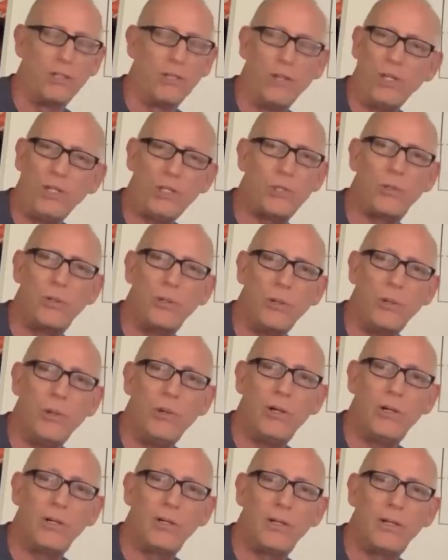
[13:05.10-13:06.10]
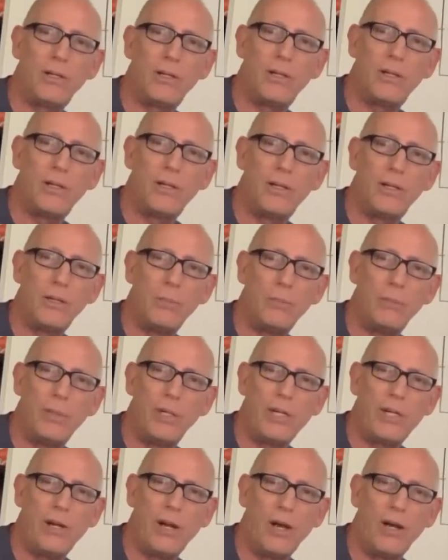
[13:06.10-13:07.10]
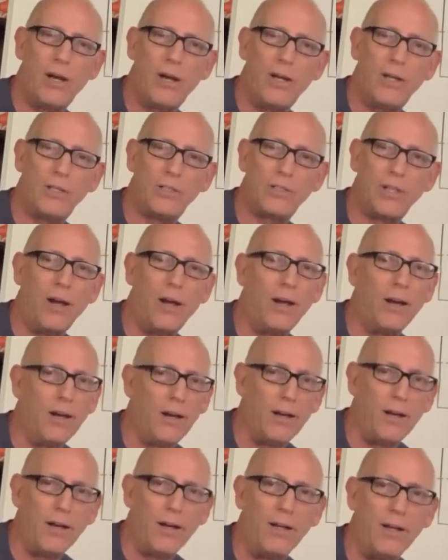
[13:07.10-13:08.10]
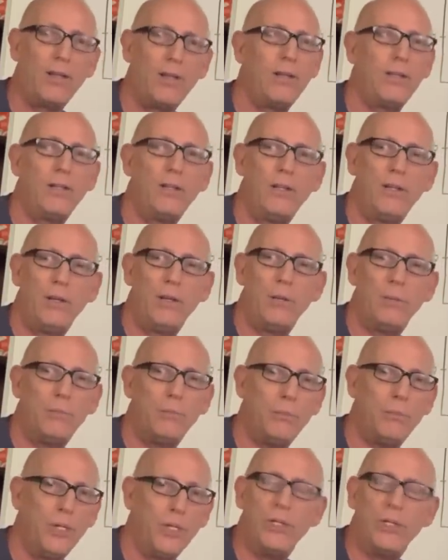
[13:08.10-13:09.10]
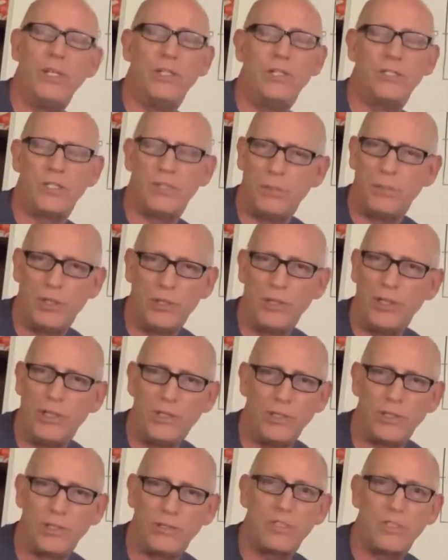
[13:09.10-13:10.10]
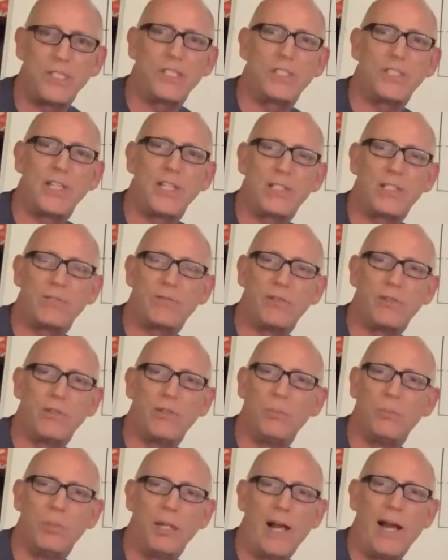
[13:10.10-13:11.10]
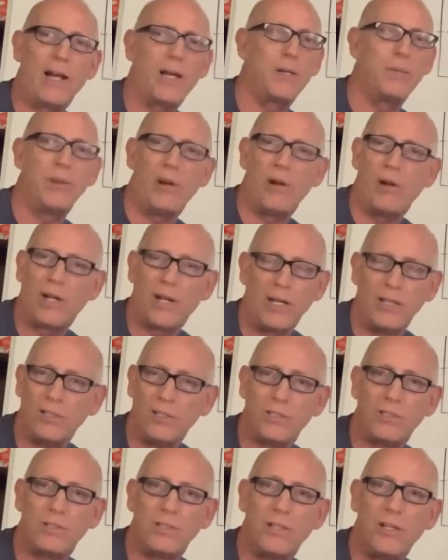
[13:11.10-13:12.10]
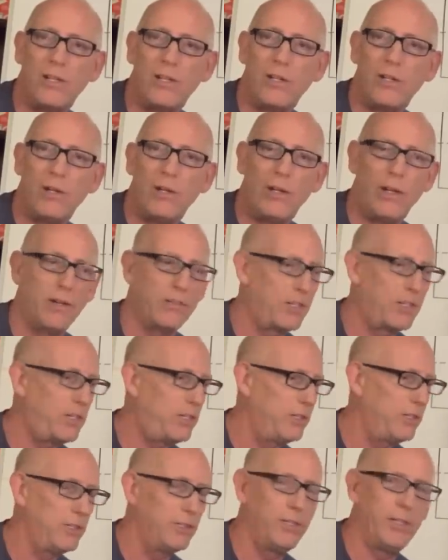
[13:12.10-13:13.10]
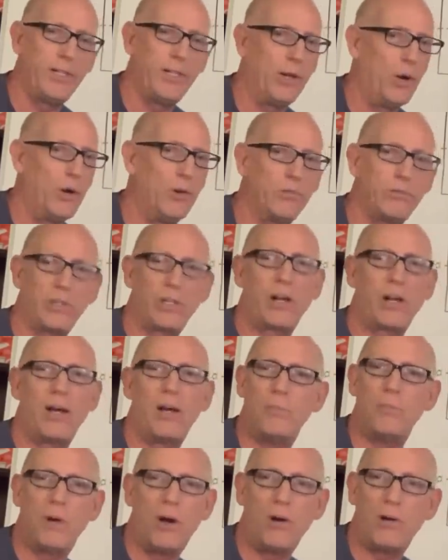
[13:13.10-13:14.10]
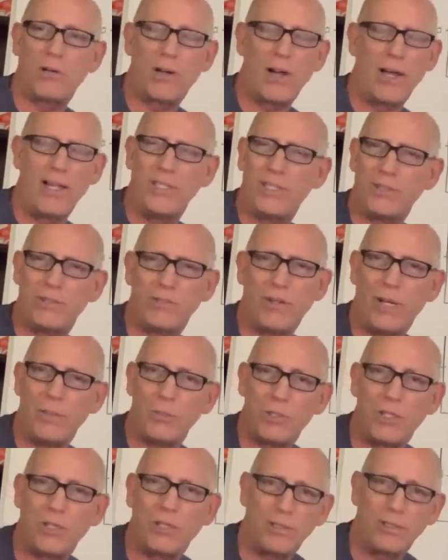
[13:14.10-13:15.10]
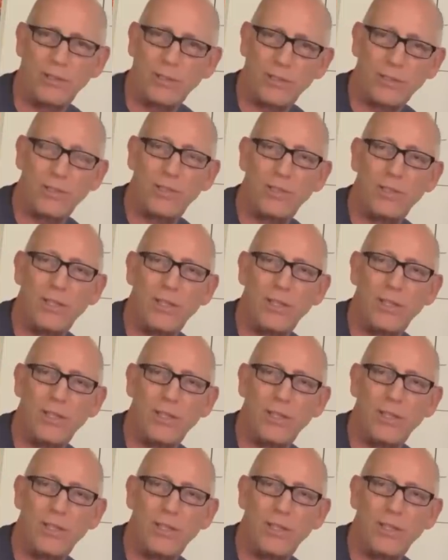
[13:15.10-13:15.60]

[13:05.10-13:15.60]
look true because uh, millions and millions of successful black Americans have clearly overcome all kinds of obstacles.